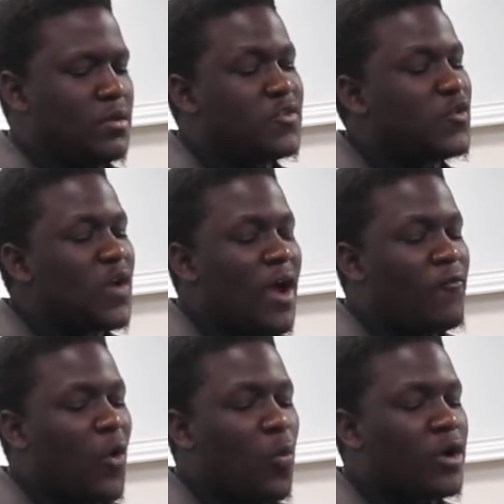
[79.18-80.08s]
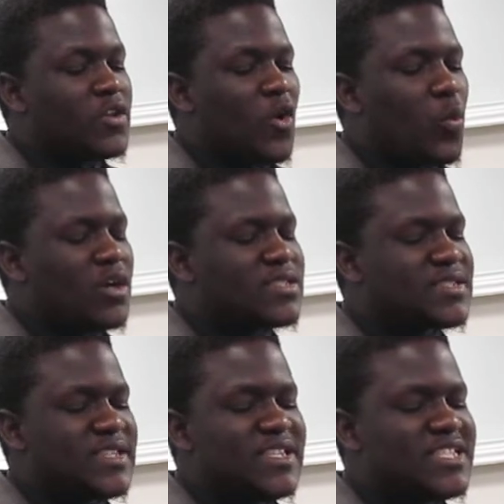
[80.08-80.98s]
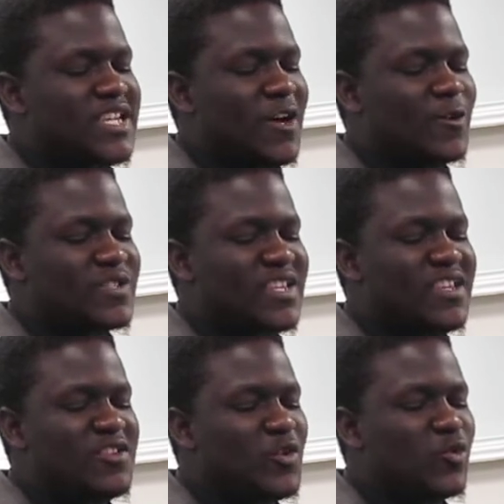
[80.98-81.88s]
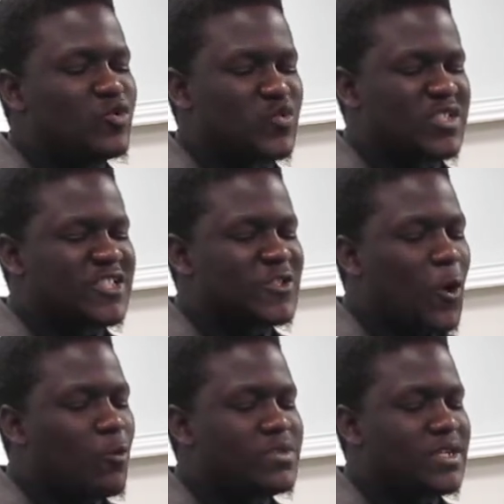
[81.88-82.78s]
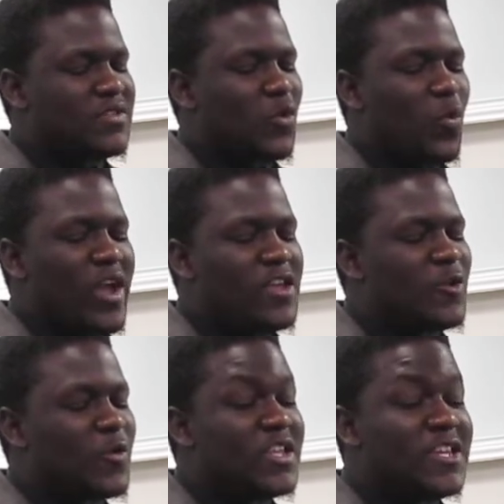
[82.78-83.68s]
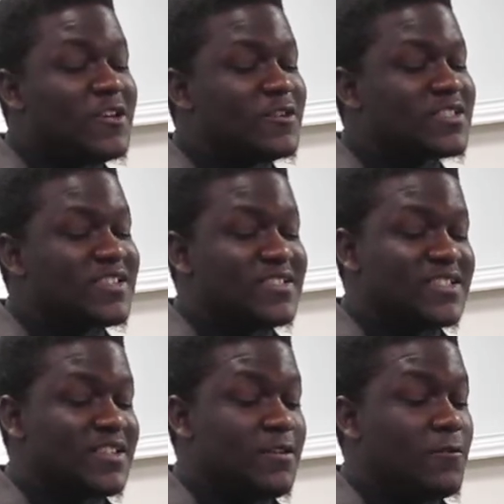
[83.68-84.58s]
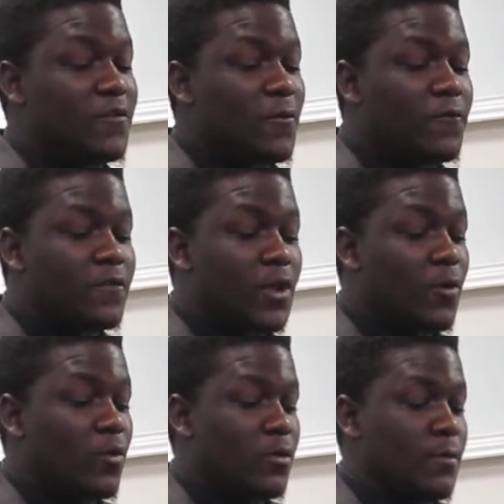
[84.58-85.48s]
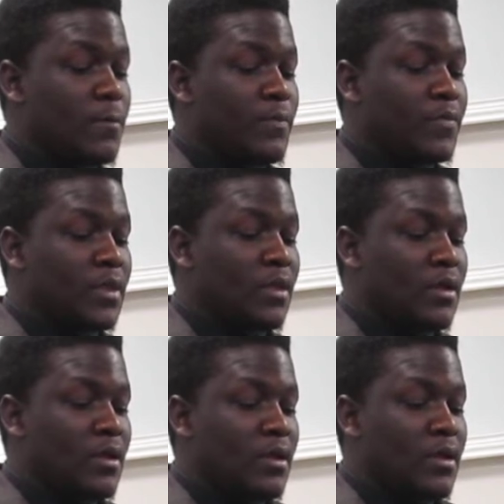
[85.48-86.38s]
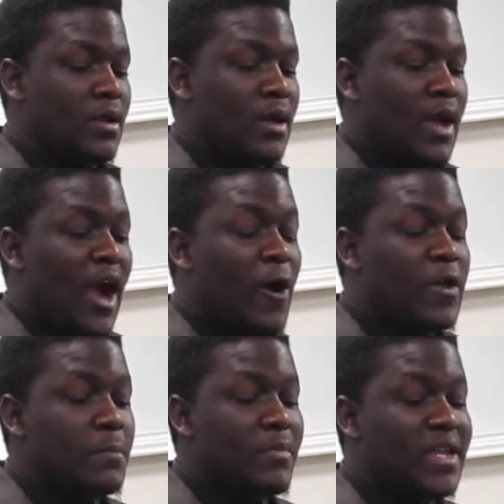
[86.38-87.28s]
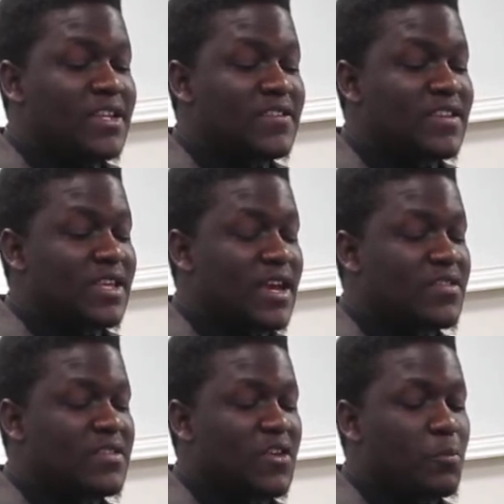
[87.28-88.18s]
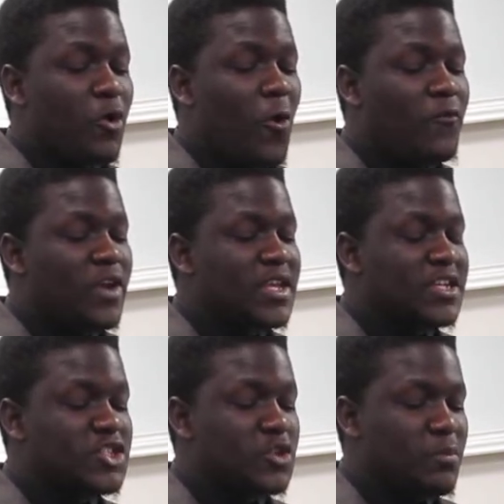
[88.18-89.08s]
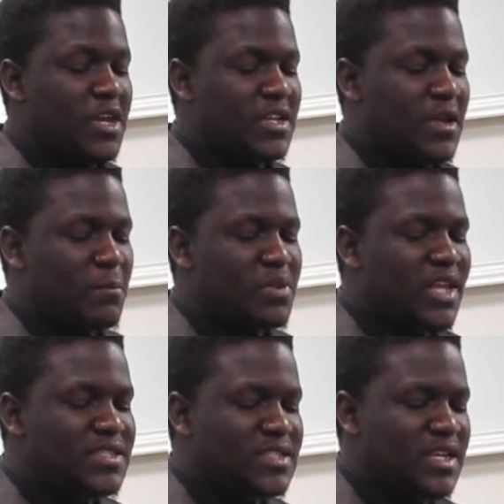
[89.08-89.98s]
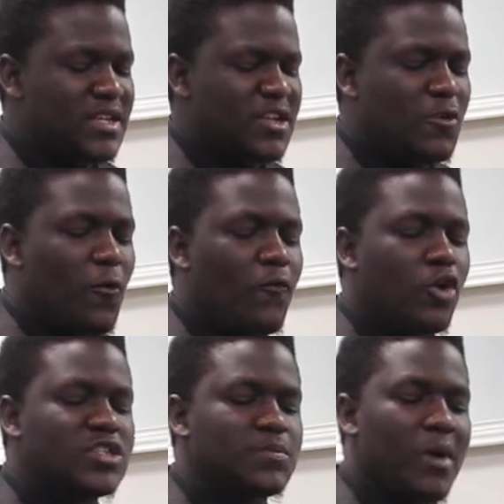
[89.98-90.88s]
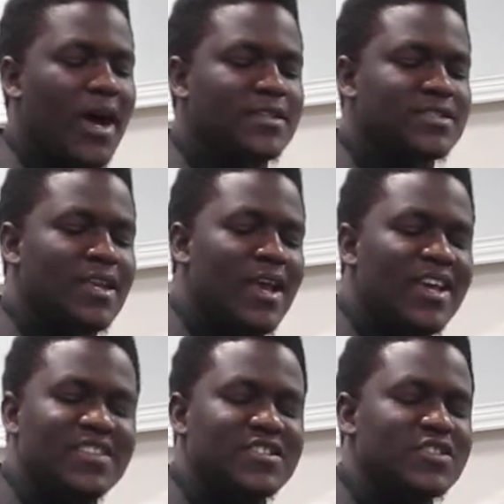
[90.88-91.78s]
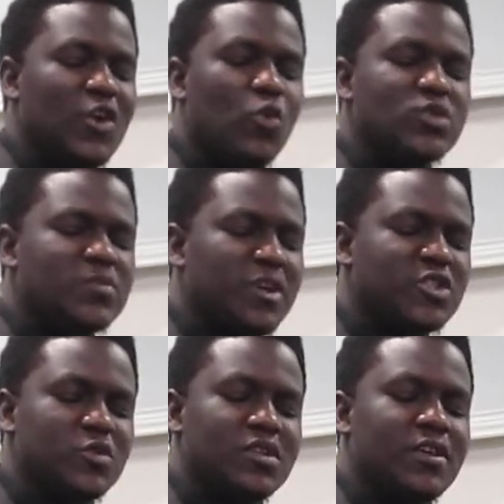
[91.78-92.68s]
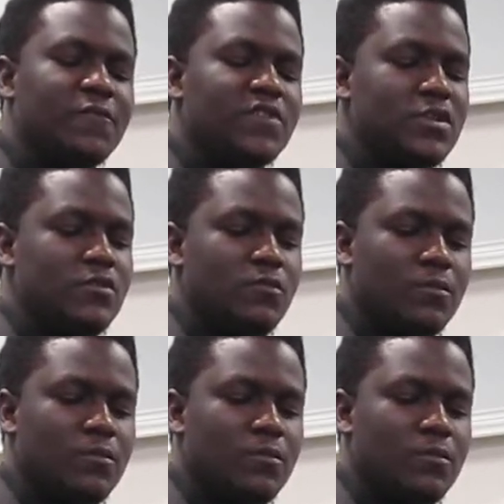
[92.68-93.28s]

Do you ever wonder what seashells he used when sculpting the way your ears conceive flow? How he mended together the perfect instrument and placed it in your voice box as his own special gift to you,